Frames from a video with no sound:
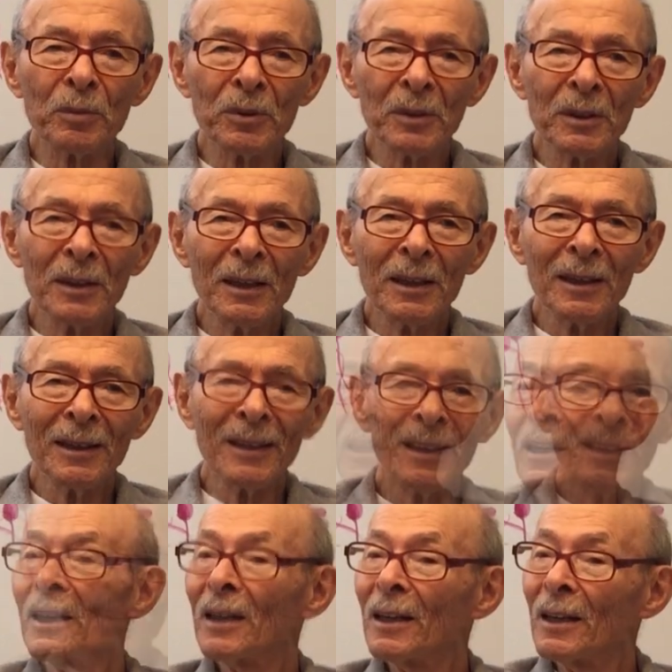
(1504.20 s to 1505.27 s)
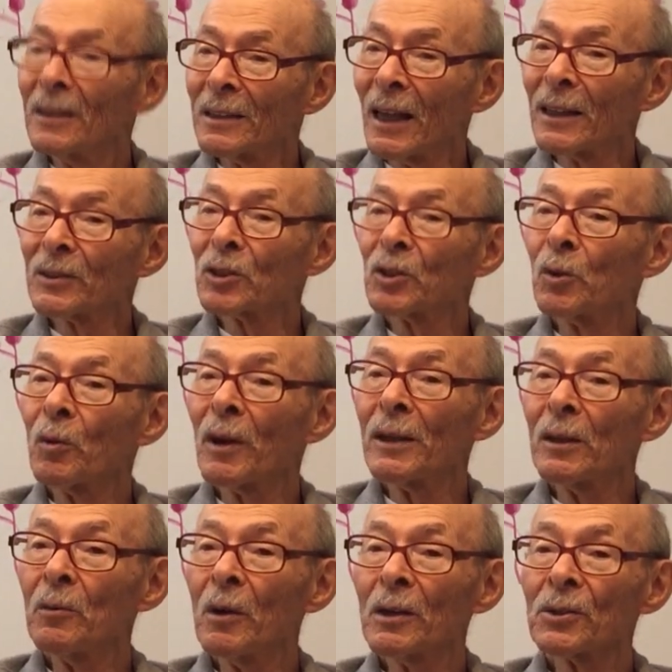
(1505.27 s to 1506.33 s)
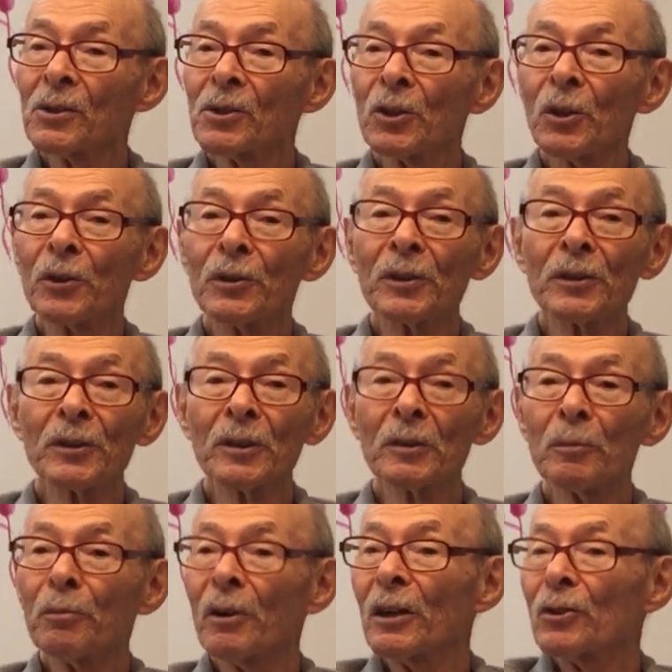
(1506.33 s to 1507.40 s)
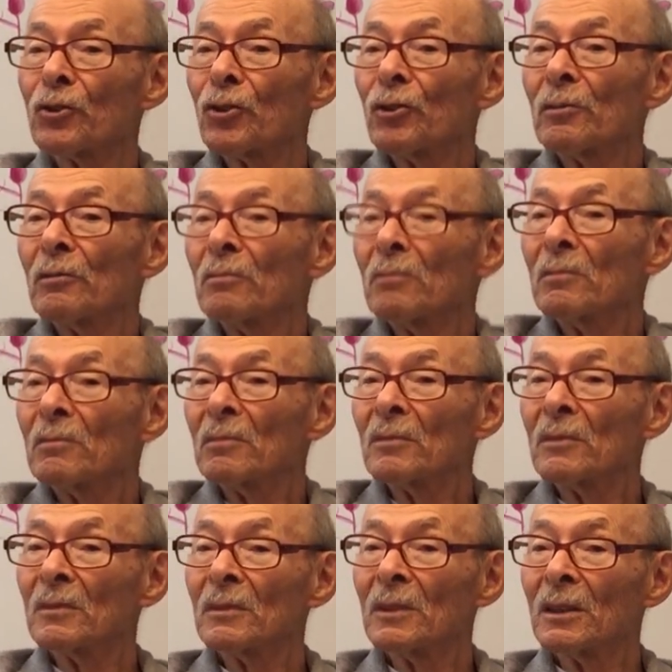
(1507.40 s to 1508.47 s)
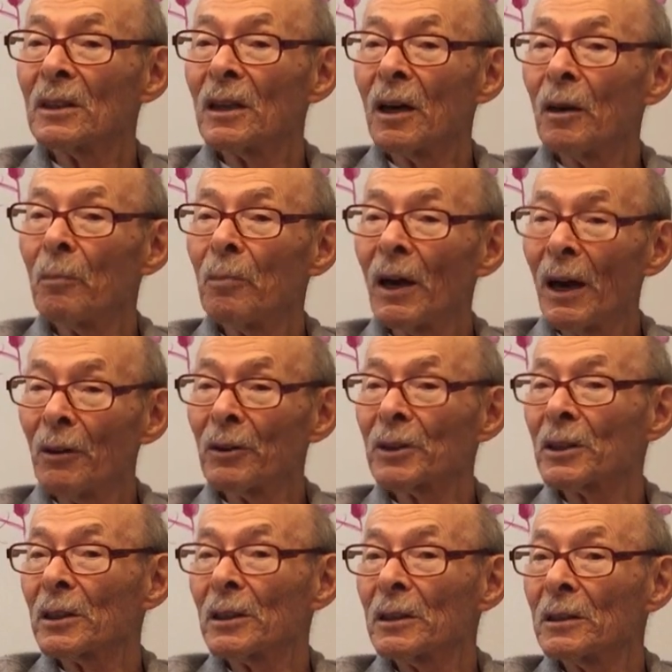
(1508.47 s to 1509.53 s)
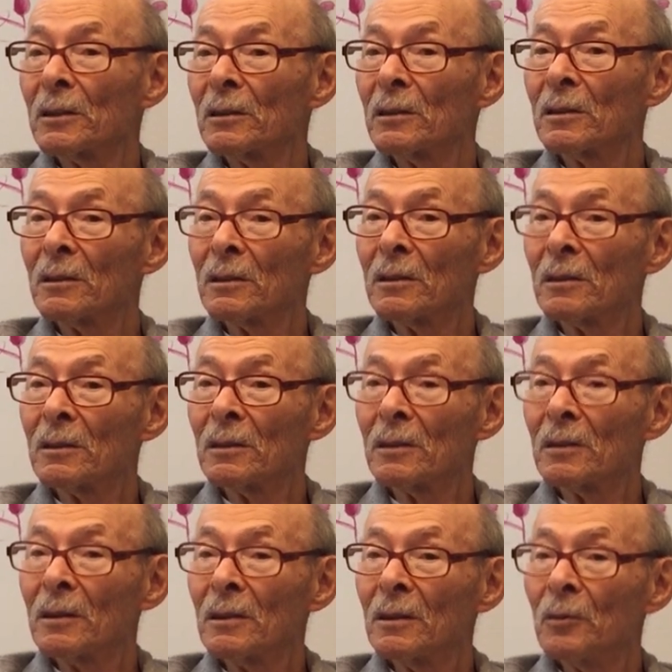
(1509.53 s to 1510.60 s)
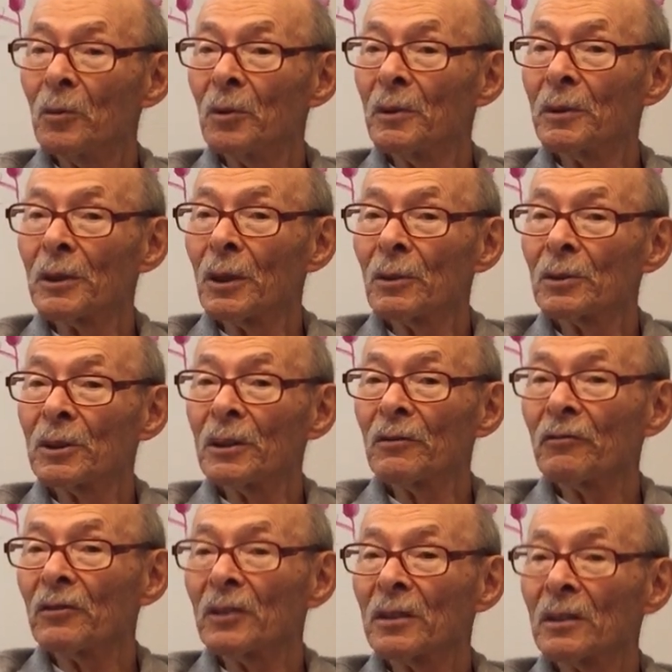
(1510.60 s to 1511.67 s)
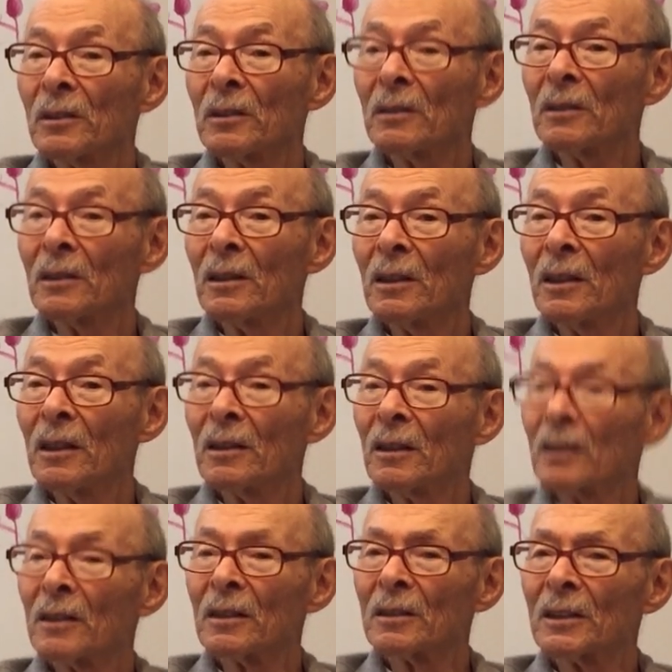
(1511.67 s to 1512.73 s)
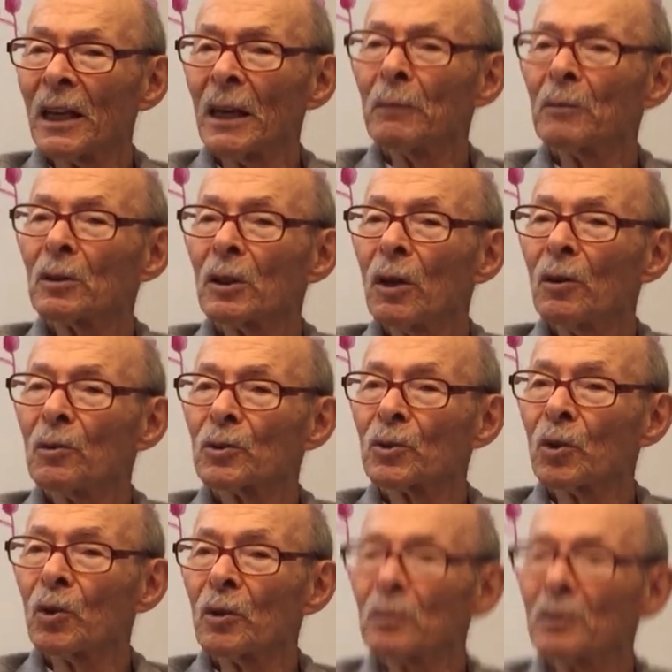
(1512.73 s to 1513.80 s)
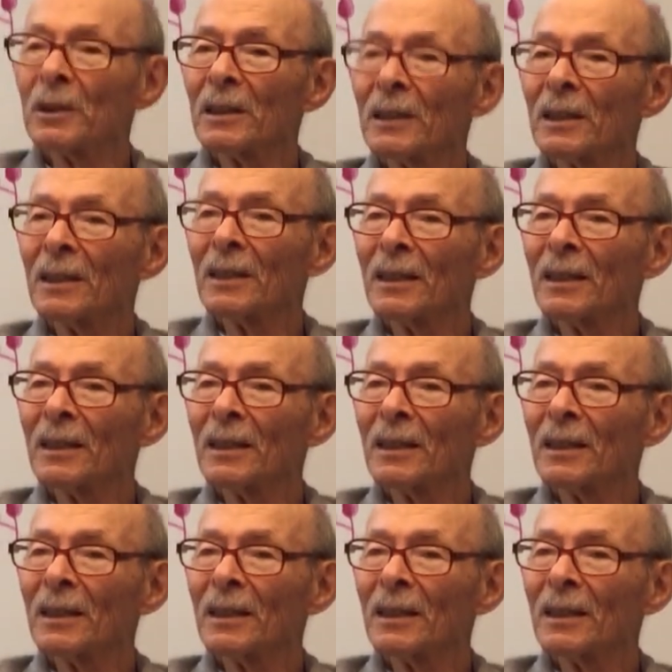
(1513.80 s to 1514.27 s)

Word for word: up. That's the way it was during the Depression. Apparently, we were no different. Same clothes all week.